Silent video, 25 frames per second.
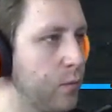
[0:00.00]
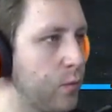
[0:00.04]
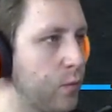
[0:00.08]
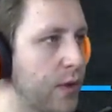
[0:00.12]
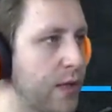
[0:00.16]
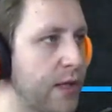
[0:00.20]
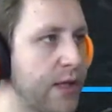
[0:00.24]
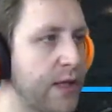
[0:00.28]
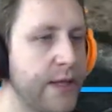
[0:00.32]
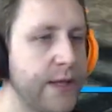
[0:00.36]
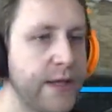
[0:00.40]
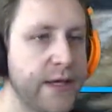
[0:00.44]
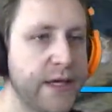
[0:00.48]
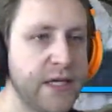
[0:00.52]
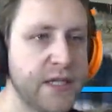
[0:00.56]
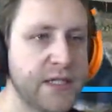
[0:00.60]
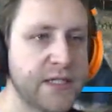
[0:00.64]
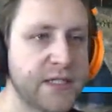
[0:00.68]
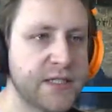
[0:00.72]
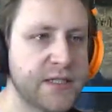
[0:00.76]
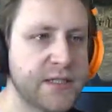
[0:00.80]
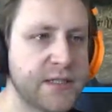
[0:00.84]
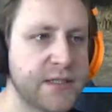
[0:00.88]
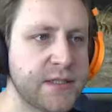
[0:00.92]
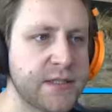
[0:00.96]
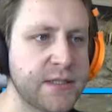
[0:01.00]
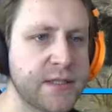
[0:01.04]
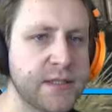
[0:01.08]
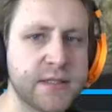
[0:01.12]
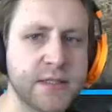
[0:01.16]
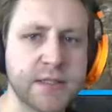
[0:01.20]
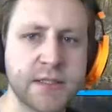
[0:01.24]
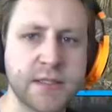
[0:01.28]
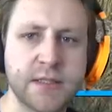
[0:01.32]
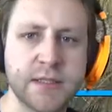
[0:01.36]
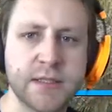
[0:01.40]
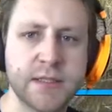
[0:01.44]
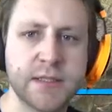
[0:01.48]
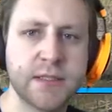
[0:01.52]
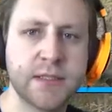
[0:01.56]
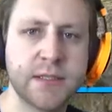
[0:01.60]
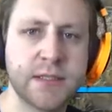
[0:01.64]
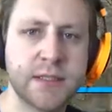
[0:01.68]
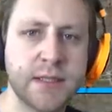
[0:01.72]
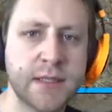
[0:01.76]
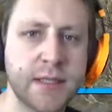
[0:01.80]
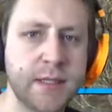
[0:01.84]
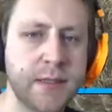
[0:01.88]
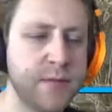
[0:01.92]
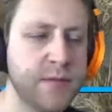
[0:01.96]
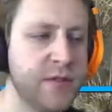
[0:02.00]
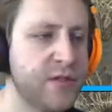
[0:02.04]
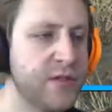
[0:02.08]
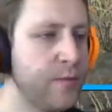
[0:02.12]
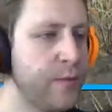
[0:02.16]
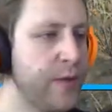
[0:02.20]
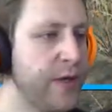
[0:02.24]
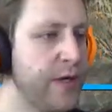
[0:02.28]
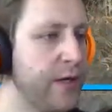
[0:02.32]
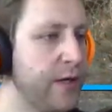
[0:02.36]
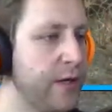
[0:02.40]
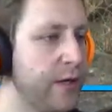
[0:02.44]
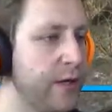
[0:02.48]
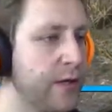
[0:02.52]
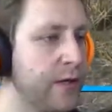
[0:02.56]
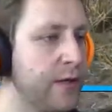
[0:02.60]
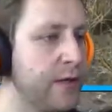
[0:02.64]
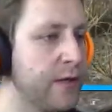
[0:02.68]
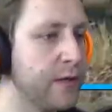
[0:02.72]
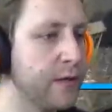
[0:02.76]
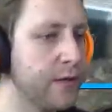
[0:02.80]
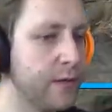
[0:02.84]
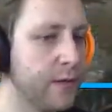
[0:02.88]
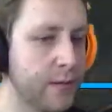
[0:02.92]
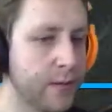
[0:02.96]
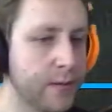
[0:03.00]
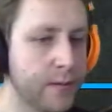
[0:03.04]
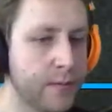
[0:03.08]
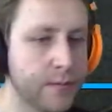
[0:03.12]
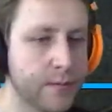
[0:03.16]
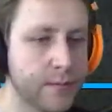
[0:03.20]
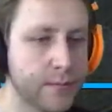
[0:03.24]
Well, they seem to be gone.